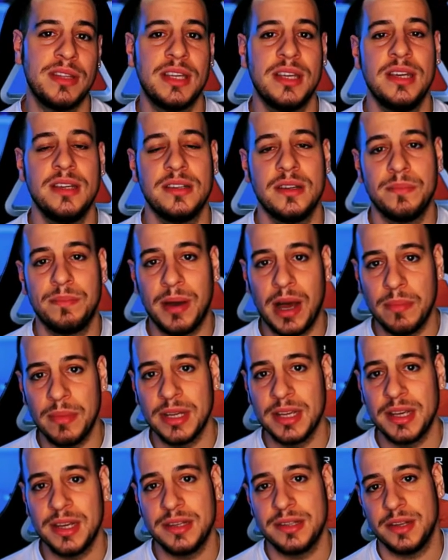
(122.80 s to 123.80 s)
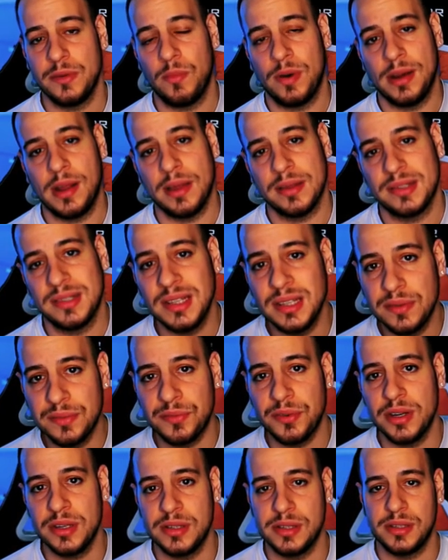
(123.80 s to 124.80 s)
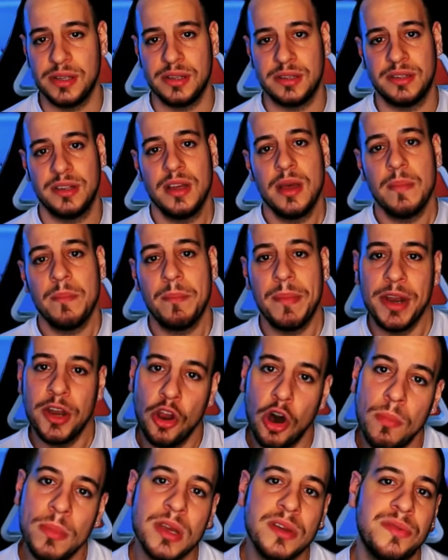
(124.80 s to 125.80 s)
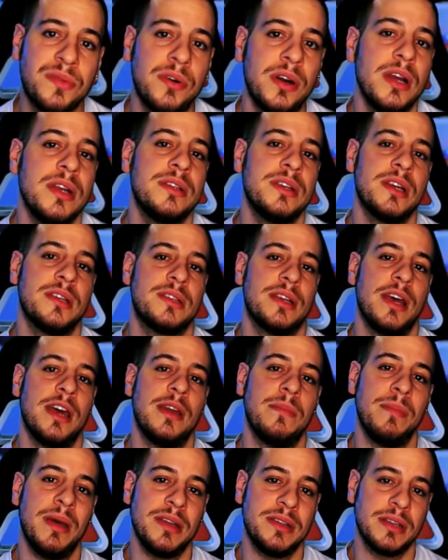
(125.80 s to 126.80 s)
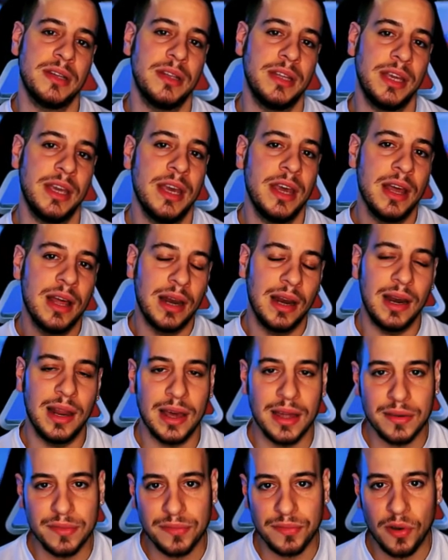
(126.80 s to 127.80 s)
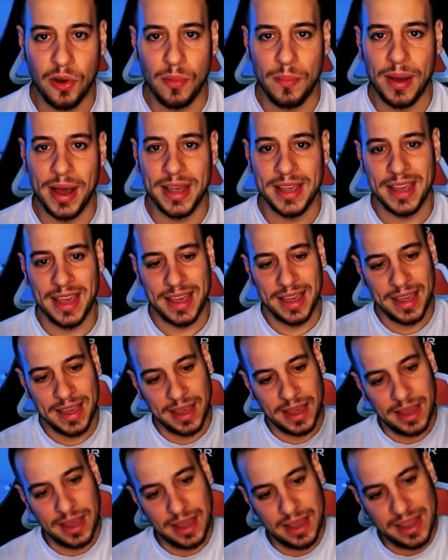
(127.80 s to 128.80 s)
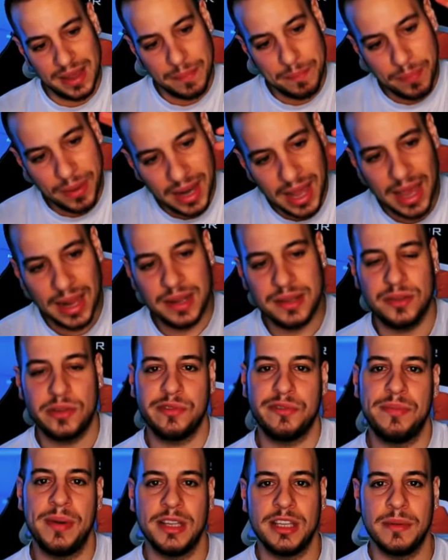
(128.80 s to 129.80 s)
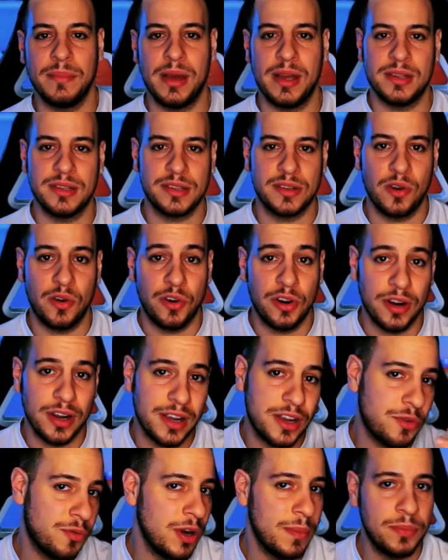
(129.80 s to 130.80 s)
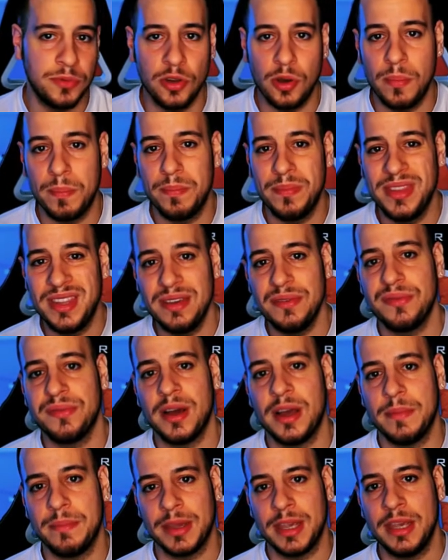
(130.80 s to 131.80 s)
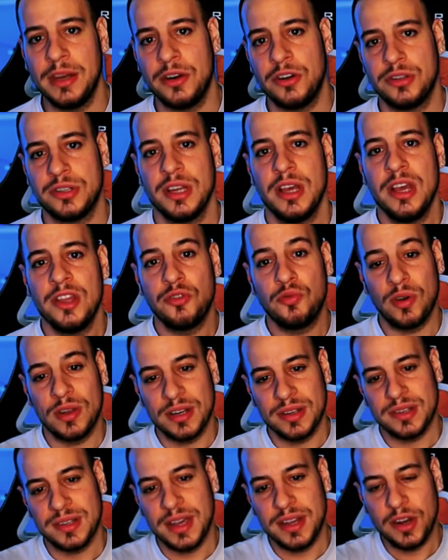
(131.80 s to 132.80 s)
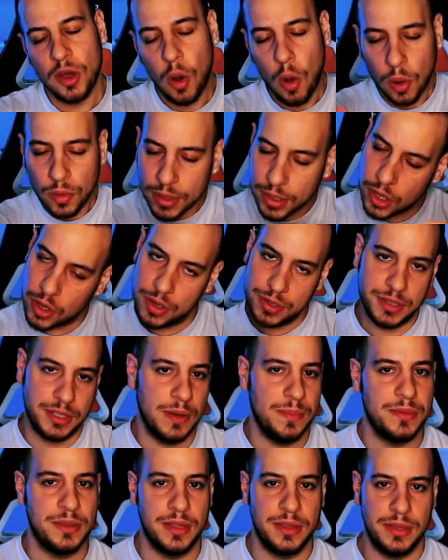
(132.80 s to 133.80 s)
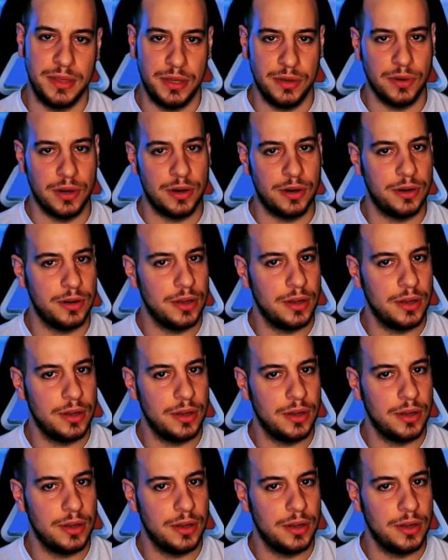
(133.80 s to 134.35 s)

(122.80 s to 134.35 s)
keys and public keys and what are seed phrases, mnemonic phrases and basically learn from my uh, playlist of MetaMask or crypto DeFi beginners to to understand all the concepts that you are